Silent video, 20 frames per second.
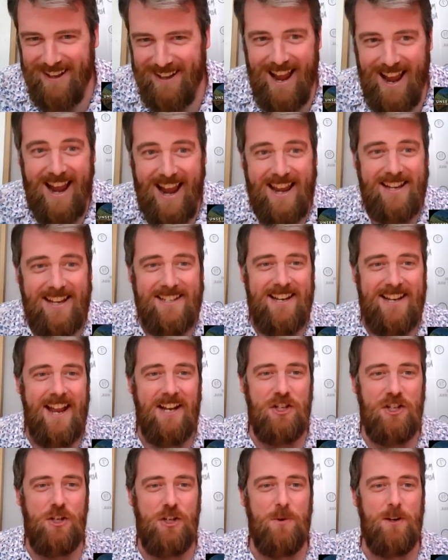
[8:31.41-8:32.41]

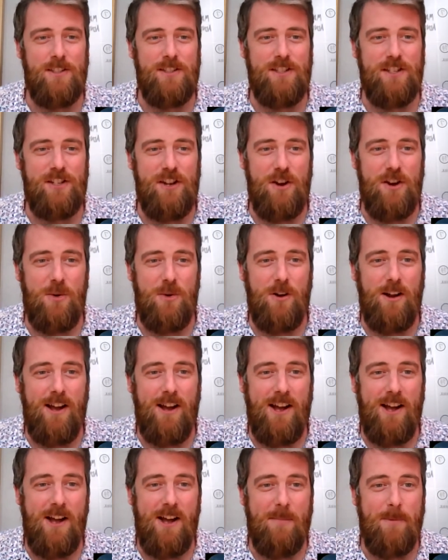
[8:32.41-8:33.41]
and she wants to know,
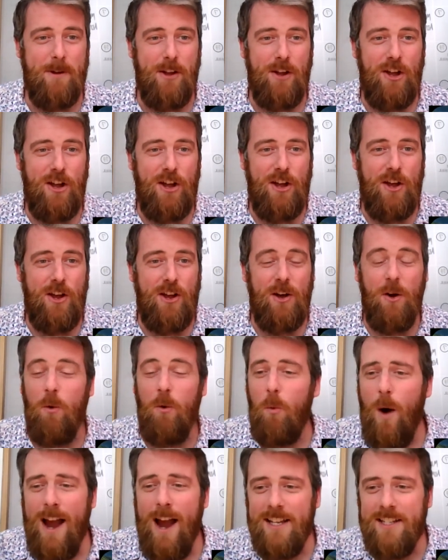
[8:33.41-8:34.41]

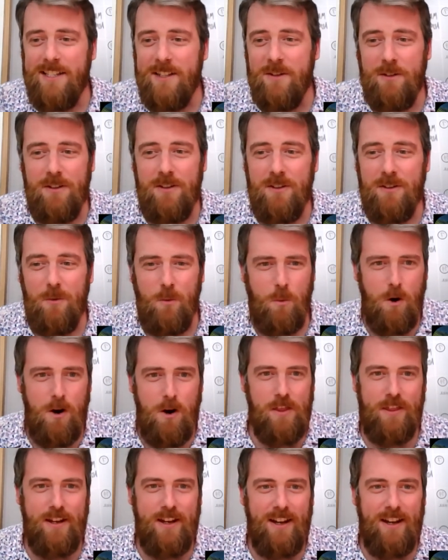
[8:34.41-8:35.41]
why is it
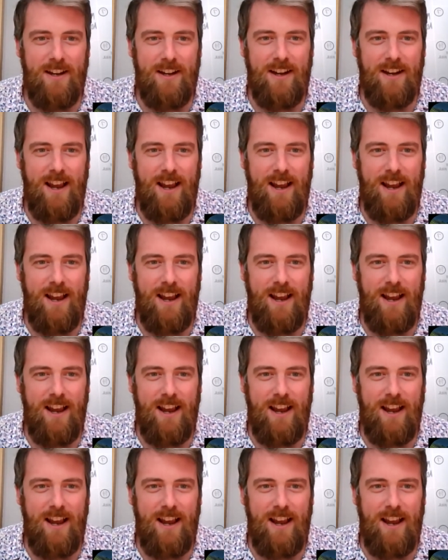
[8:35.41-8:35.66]
worth it?